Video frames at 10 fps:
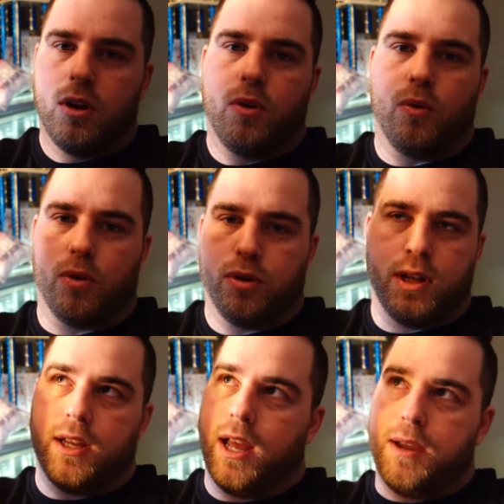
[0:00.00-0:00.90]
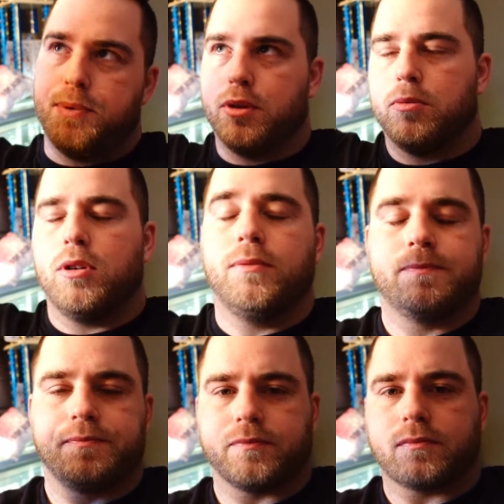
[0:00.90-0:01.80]
or the A-pillar bar
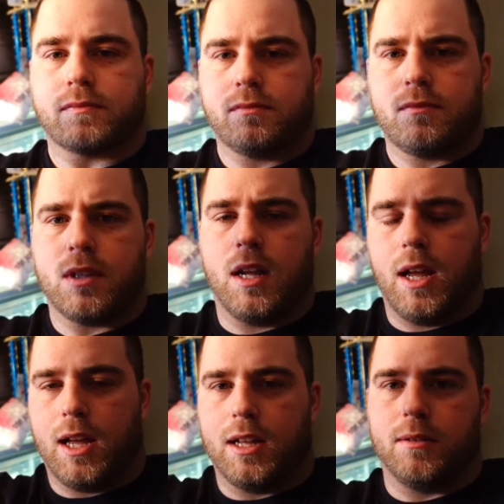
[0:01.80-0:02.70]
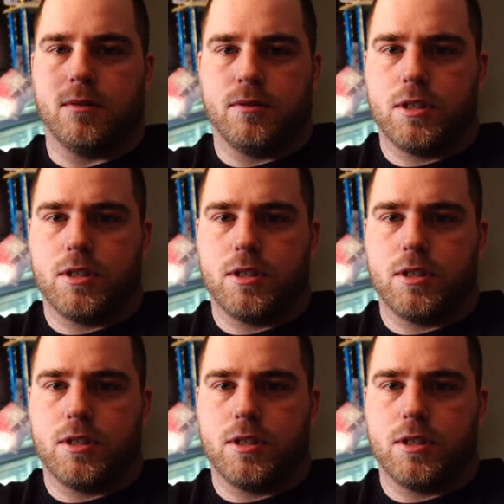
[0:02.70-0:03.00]
and